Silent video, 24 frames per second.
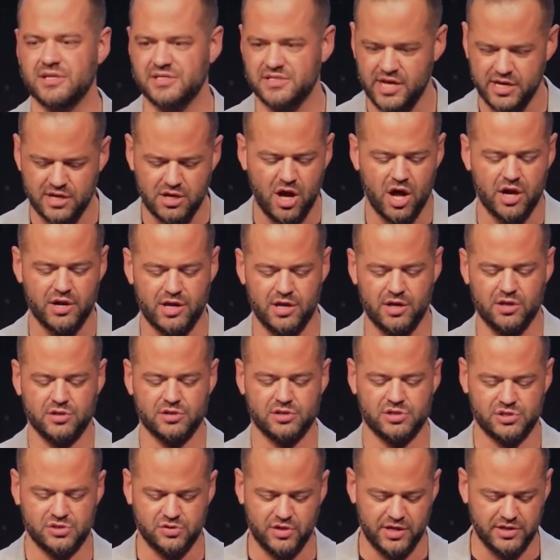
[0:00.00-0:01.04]
It's like God
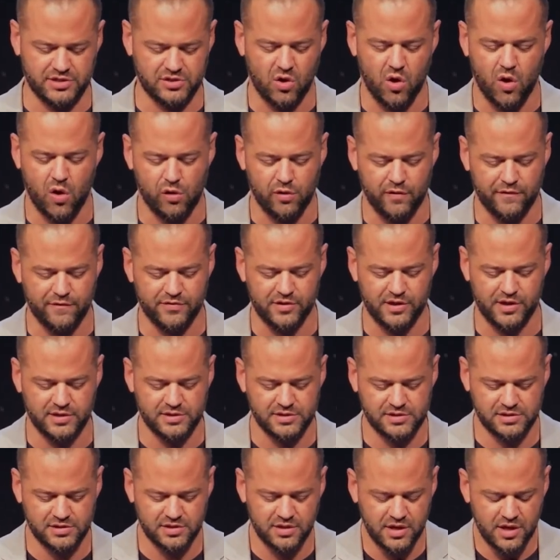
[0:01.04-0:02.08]
illustrates all of
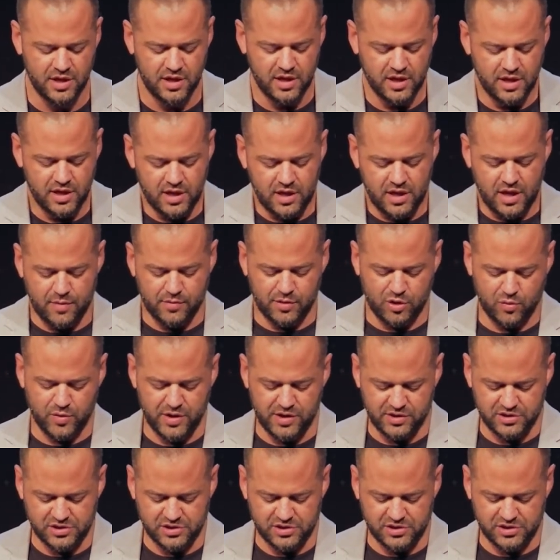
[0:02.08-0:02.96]
this. I want to read